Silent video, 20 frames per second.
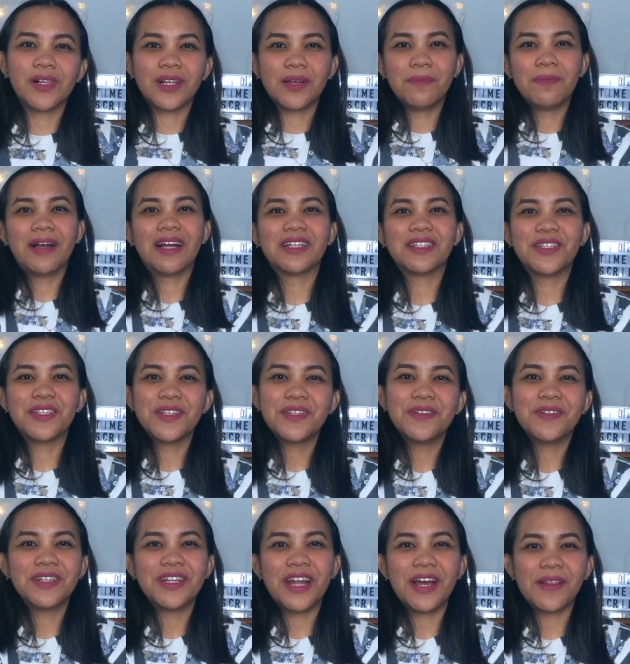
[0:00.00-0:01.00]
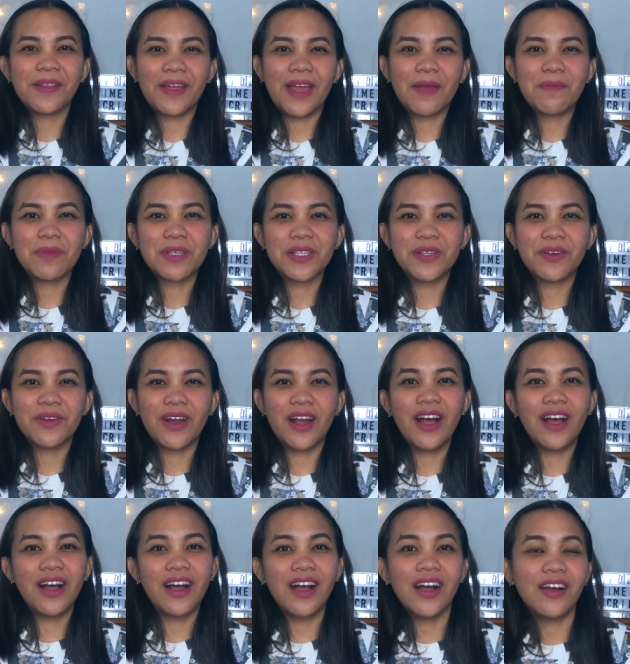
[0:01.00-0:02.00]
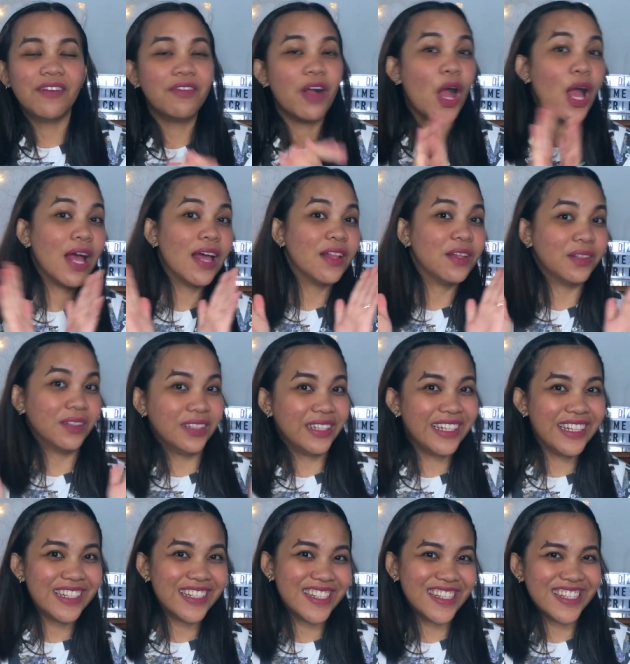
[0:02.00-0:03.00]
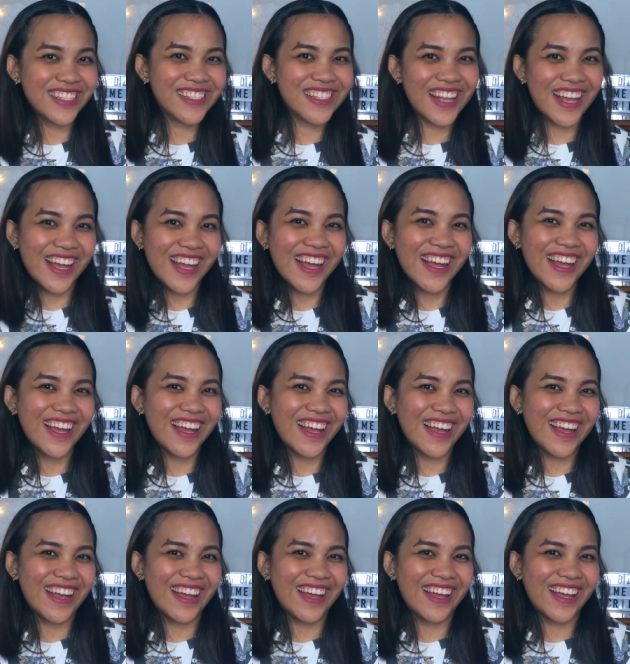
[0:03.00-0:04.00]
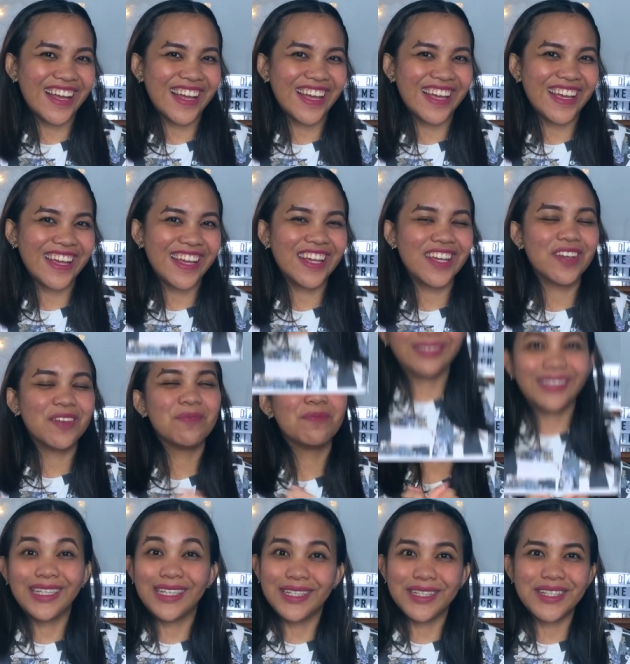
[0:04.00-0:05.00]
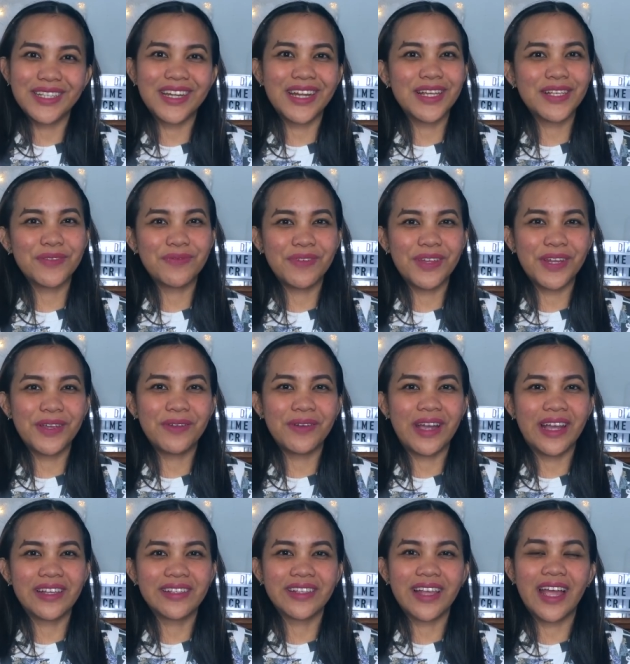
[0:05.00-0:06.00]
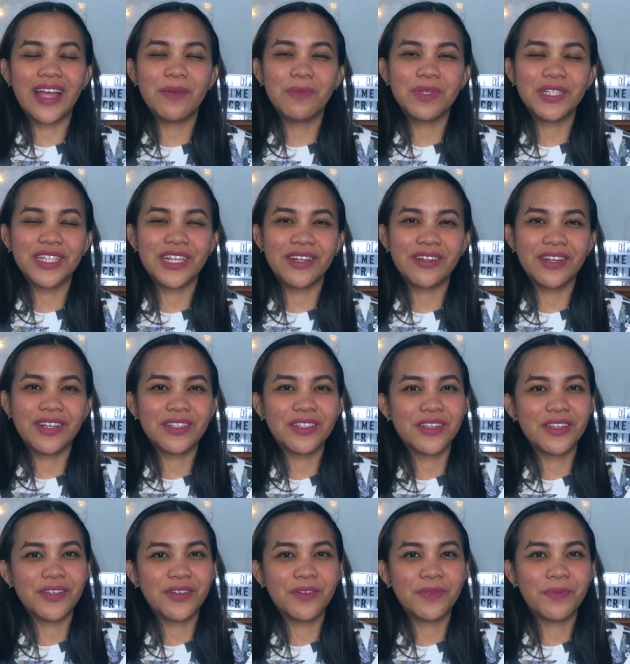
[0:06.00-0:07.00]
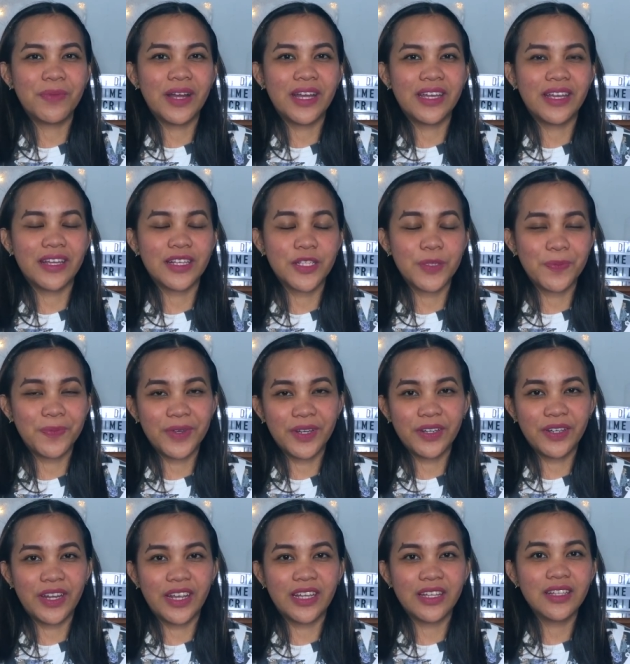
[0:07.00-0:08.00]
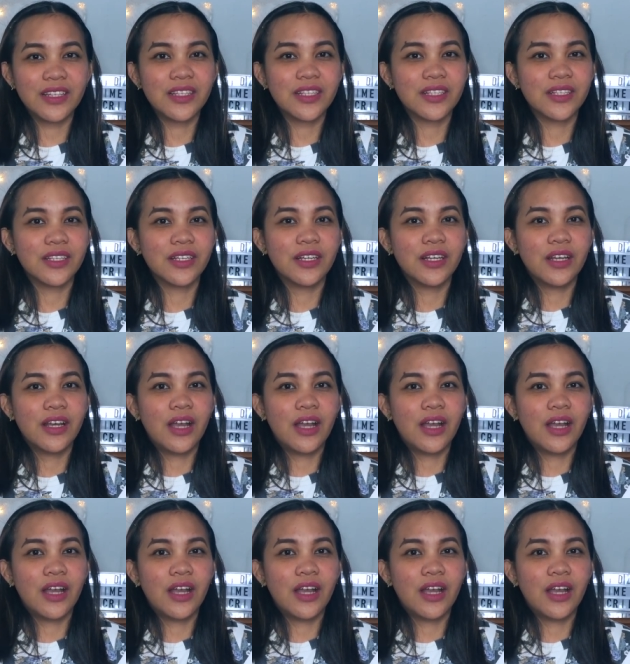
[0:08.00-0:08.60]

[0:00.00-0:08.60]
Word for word: welcome back to another episode of Lyndzy Time. In today's video guys, I'll be sharing to you my experience